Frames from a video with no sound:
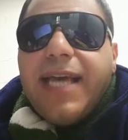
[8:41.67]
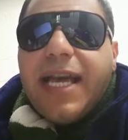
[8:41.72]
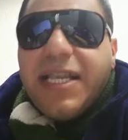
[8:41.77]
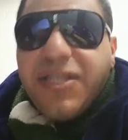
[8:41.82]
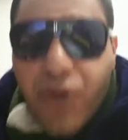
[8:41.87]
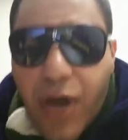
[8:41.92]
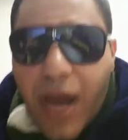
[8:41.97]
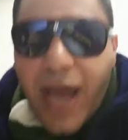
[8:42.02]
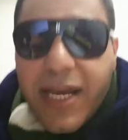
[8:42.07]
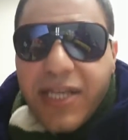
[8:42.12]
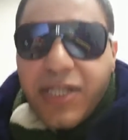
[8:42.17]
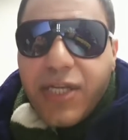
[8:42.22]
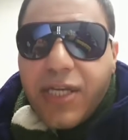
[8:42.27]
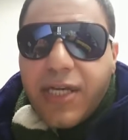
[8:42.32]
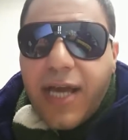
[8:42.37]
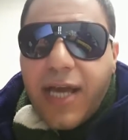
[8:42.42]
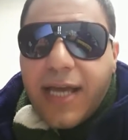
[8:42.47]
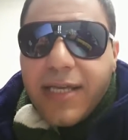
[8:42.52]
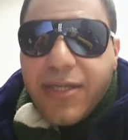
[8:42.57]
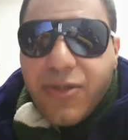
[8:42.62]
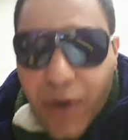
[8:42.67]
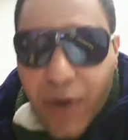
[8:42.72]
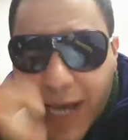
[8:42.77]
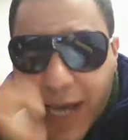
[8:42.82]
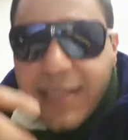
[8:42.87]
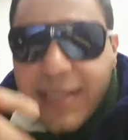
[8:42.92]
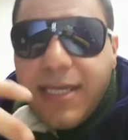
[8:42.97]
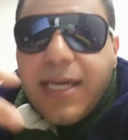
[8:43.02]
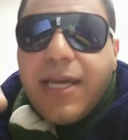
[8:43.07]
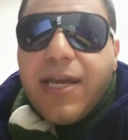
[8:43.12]

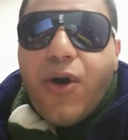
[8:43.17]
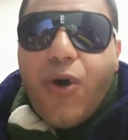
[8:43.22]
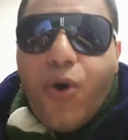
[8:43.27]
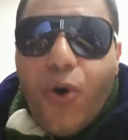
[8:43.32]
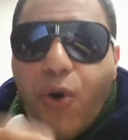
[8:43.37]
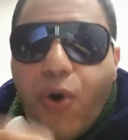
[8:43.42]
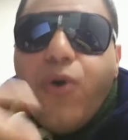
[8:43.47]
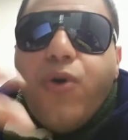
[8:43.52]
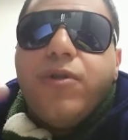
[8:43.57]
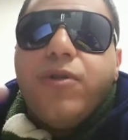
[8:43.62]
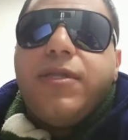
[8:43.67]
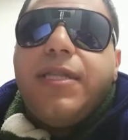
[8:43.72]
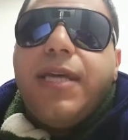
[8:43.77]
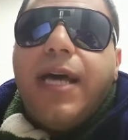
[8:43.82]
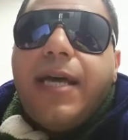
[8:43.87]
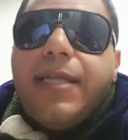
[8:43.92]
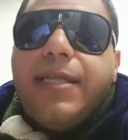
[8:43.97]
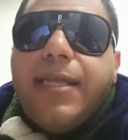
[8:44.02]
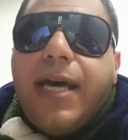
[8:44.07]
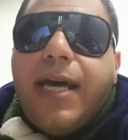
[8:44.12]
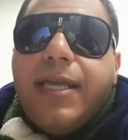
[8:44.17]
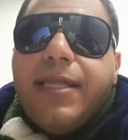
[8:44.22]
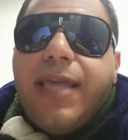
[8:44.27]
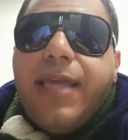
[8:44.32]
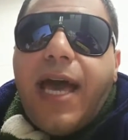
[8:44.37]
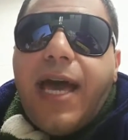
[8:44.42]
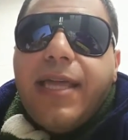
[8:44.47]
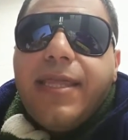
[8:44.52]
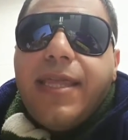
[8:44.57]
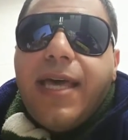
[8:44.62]
attracting all
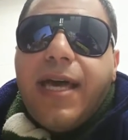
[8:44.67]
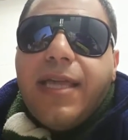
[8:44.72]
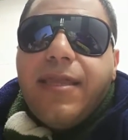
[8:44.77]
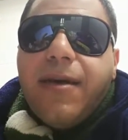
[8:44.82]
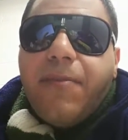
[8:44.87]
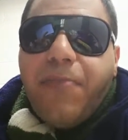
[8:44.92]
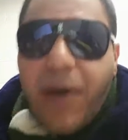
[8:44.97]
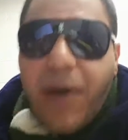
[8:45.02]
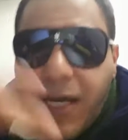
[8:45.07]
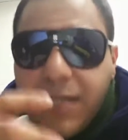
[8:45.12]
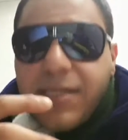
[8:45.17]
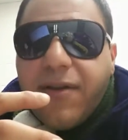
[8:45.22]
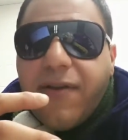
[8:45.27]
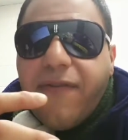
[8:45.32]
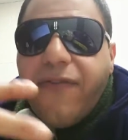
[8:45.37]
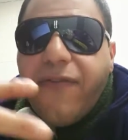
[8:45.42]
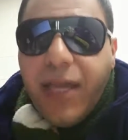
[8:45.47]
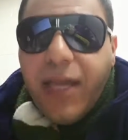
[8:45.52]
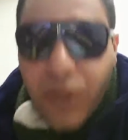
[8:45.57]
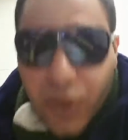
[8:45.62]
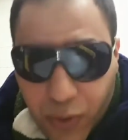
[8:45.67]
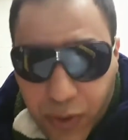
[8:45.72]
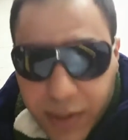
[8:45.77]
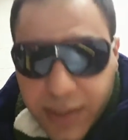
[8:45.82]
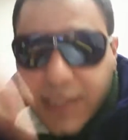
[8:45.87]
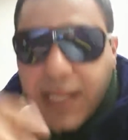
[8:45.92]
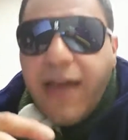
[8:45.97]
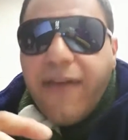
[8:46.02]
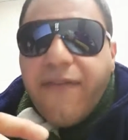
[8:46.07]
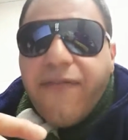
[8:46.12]
the positive into
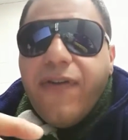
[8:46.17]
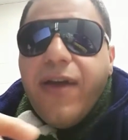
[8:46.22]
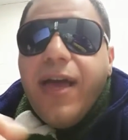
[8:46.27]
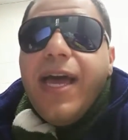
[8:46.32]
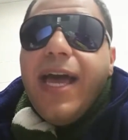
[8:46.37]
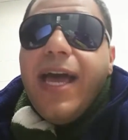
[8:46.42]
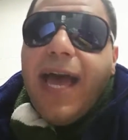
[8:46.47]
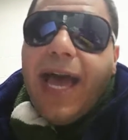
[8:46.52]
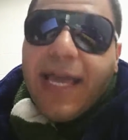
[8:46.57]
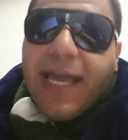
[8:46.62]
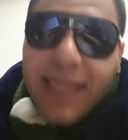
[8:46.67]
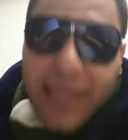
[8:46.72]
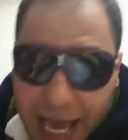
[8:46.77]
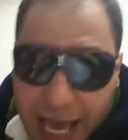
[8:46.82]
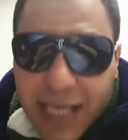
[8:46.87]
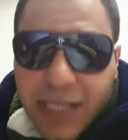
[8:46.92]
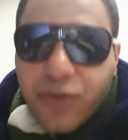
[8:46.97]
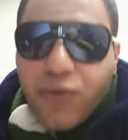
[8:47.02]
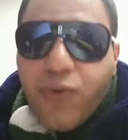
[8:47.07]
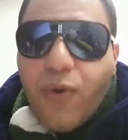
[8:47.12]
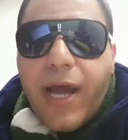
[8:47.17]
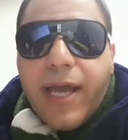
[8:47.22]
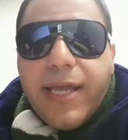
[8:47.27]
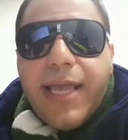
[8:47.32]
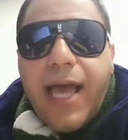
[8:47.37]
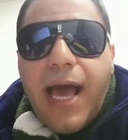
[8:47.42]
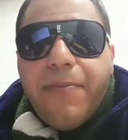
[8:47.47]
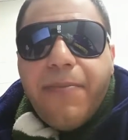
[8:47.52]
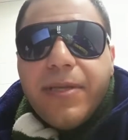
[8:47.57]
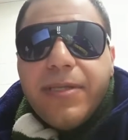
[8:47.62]
his life, and that's why
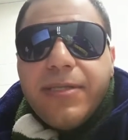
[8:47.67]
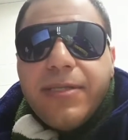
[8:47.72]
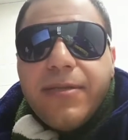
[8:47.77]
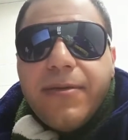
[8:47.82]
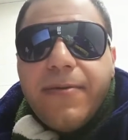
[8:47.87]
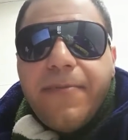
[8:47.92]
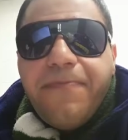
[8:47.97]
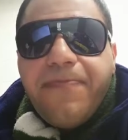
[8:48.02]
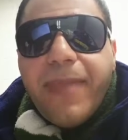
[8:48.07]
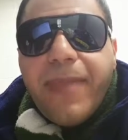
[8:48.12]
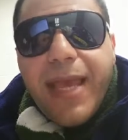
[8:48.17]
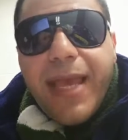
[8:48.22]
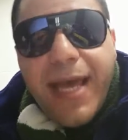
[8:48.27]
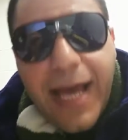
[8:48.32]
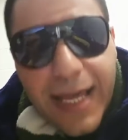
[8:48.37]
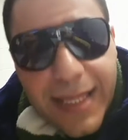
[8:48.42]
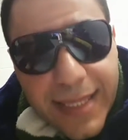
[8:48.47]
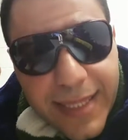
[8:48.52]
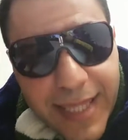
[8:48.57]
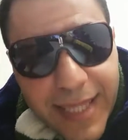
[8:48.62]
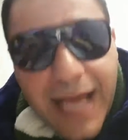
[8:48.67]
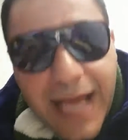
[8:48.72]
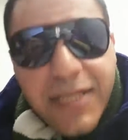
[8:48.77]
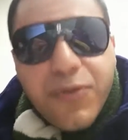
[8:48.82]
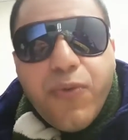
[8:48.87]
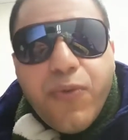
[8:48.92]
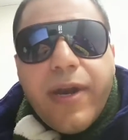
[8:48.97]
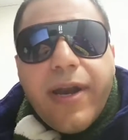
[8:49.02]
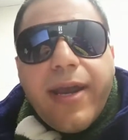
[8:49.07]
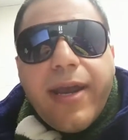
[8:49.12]
it happens, and
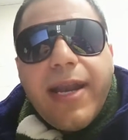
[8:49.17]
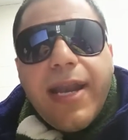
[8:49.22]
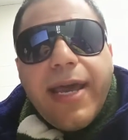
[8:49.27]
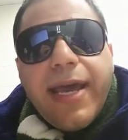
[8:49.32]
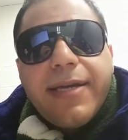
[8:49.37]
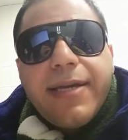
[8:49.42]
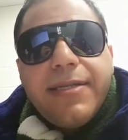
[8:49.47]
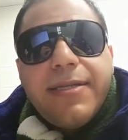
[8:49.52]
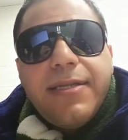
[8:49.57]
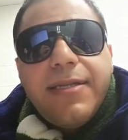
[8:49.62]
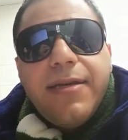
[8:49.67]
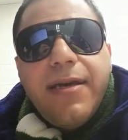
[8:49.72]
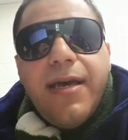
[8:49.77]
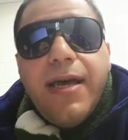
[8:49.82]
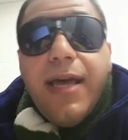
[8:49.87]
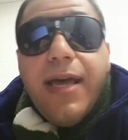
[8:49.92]
that's where it clicked.